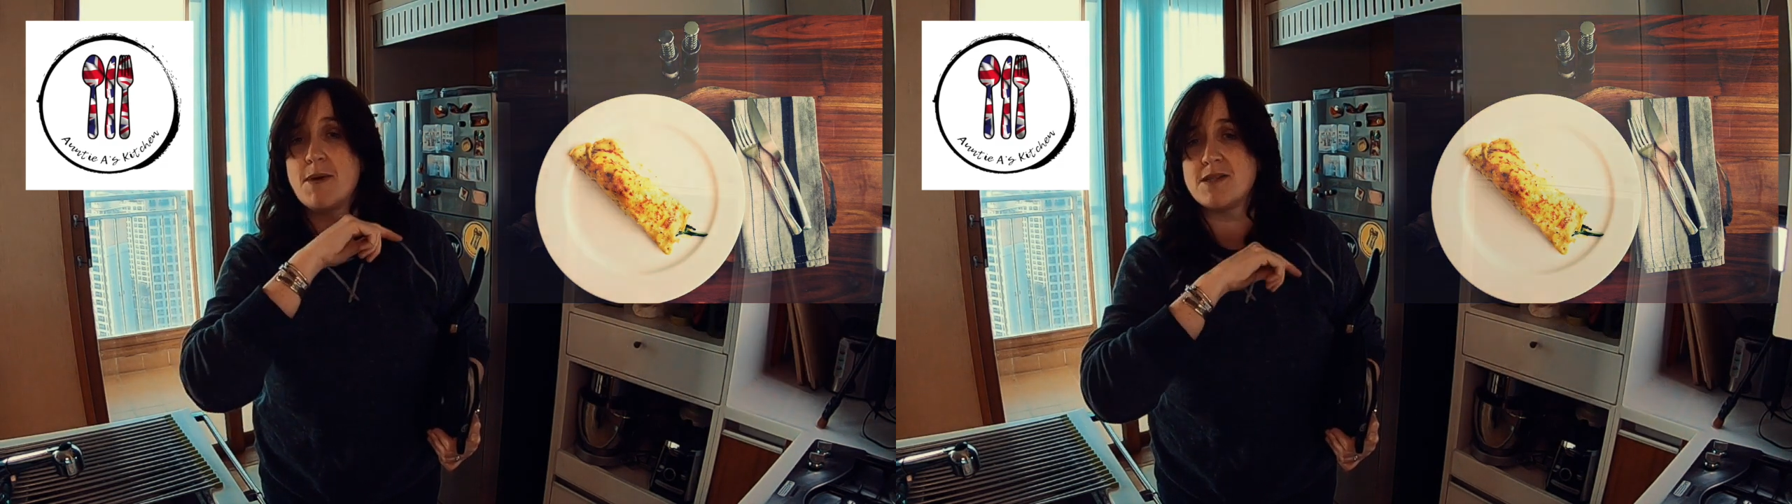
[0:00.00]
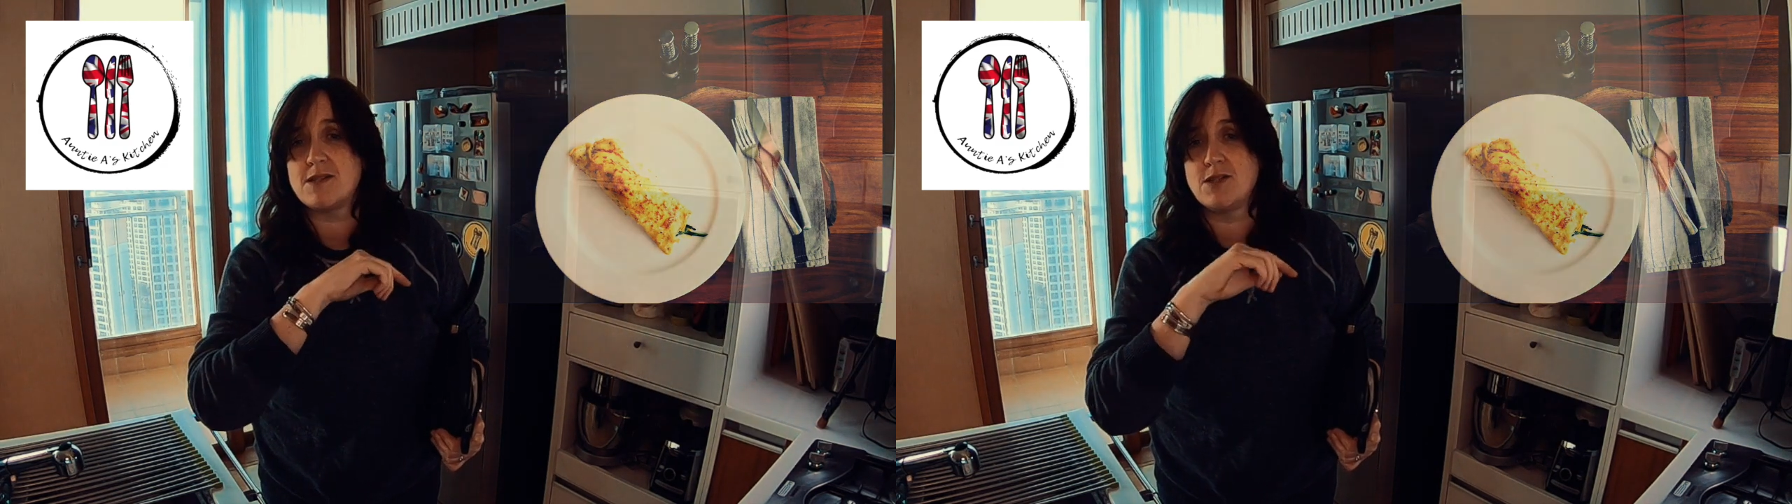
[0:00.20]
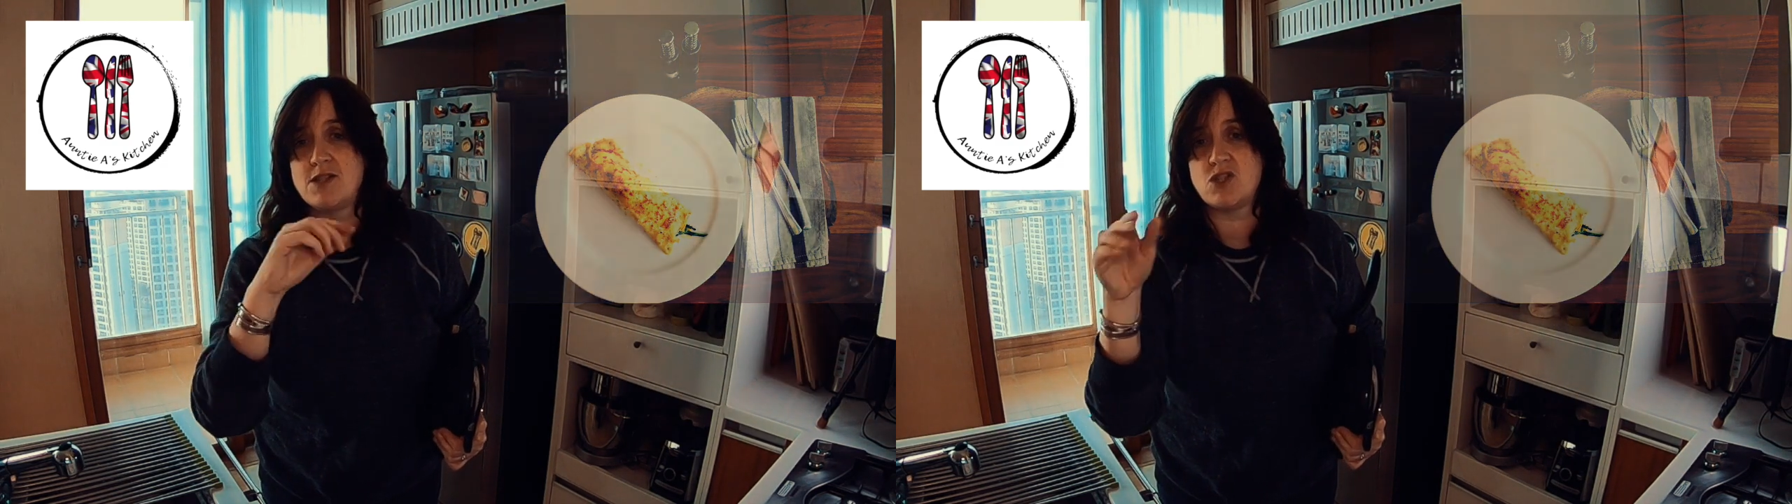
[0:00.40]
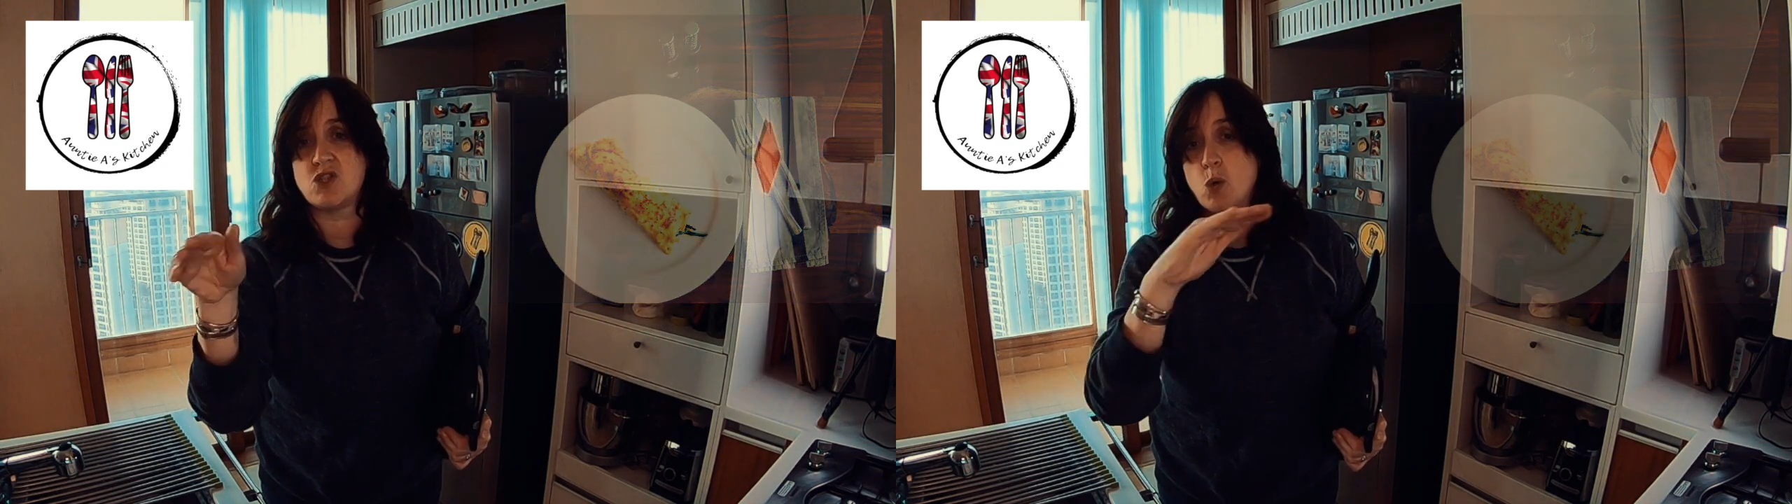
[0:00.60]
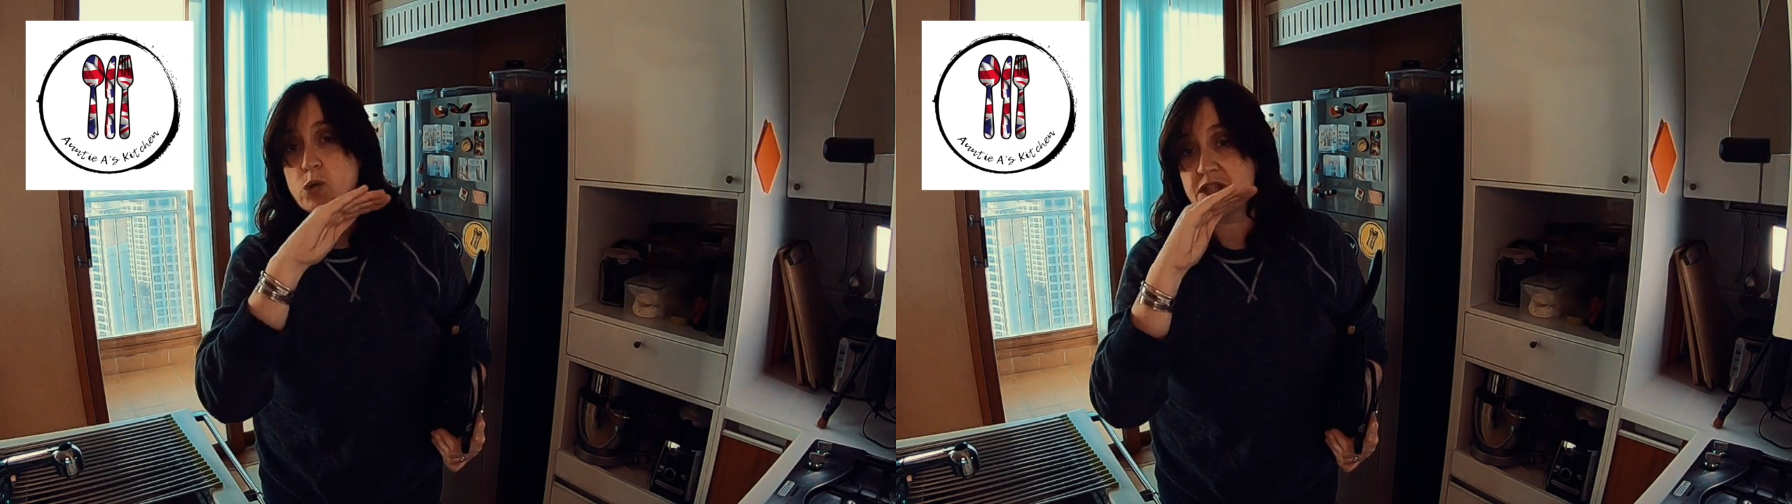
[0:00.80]
mustard
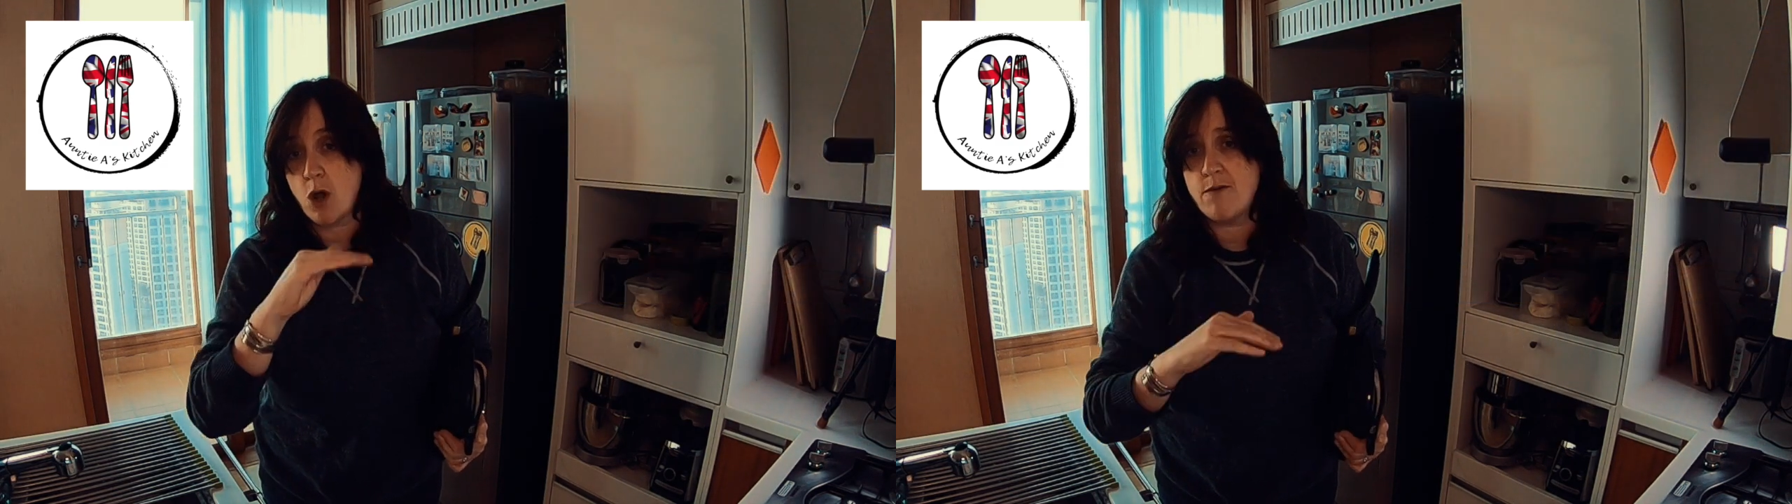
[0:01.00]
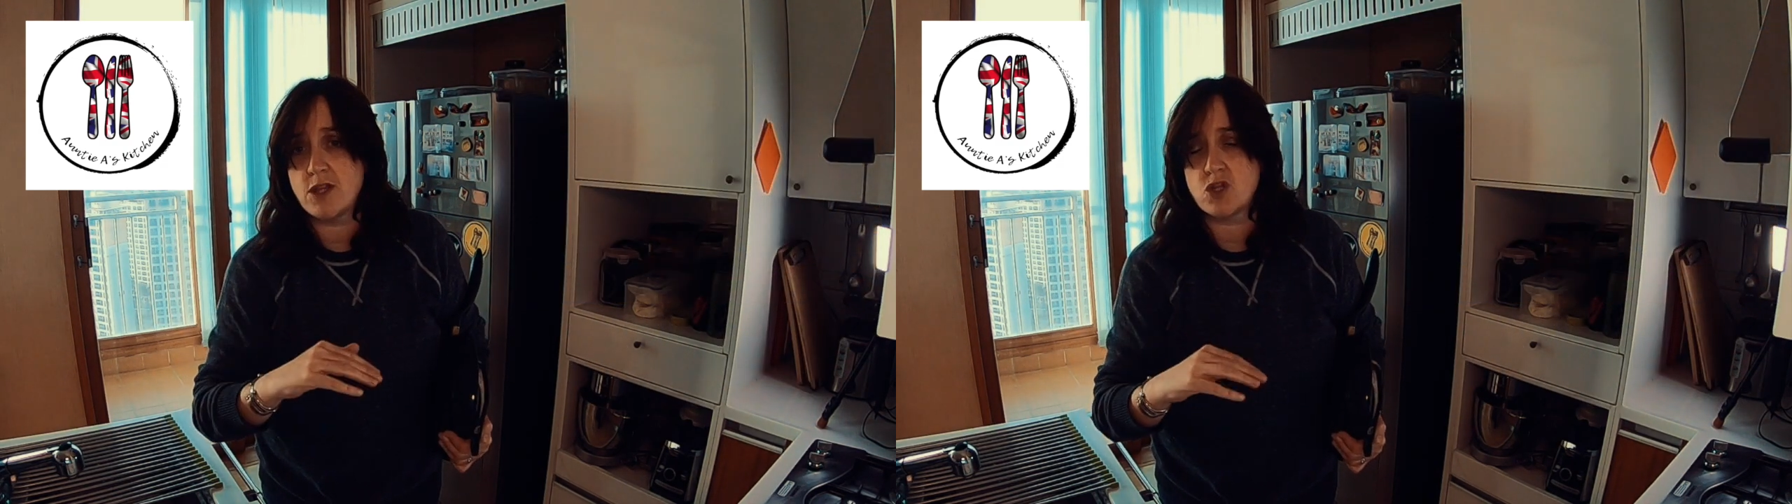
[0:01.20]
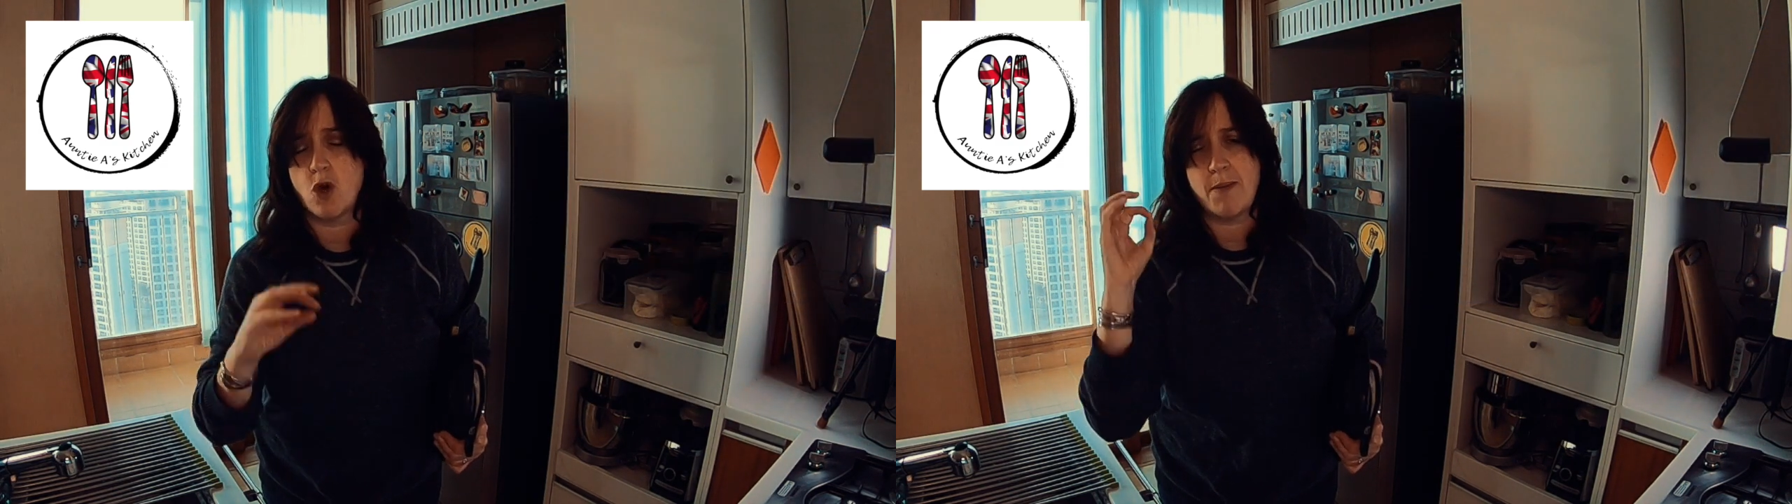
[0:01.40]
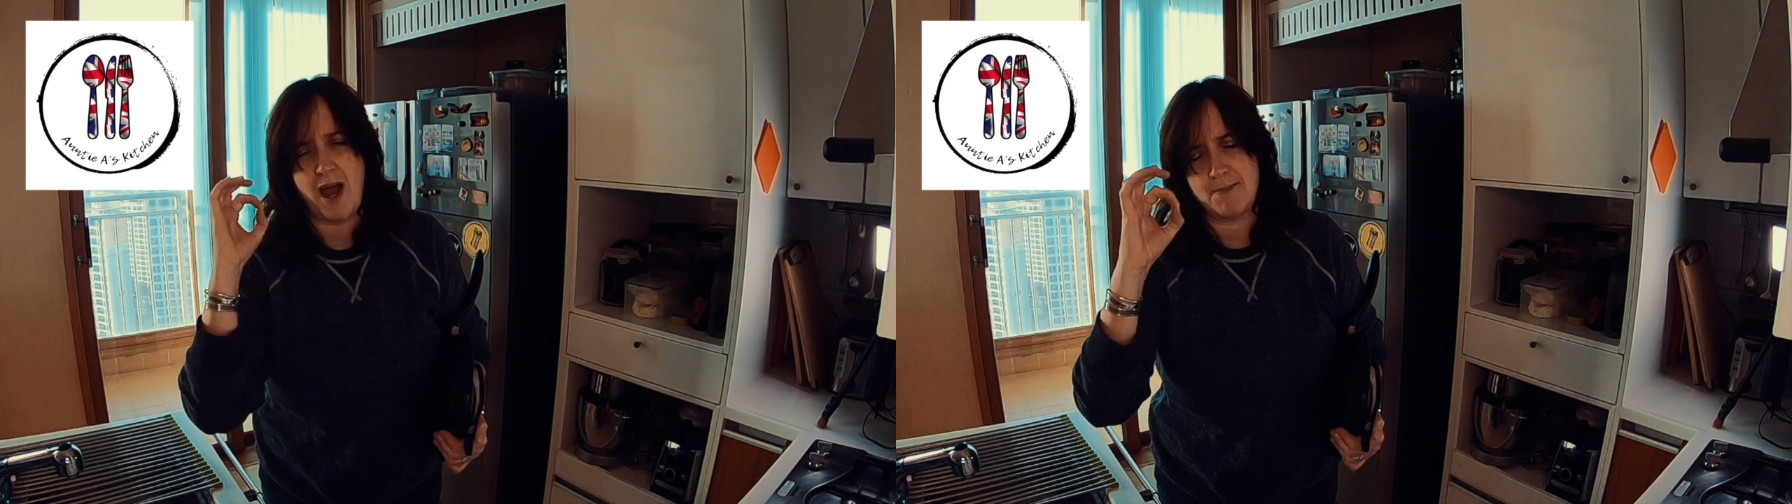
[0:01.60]
sauce over the top.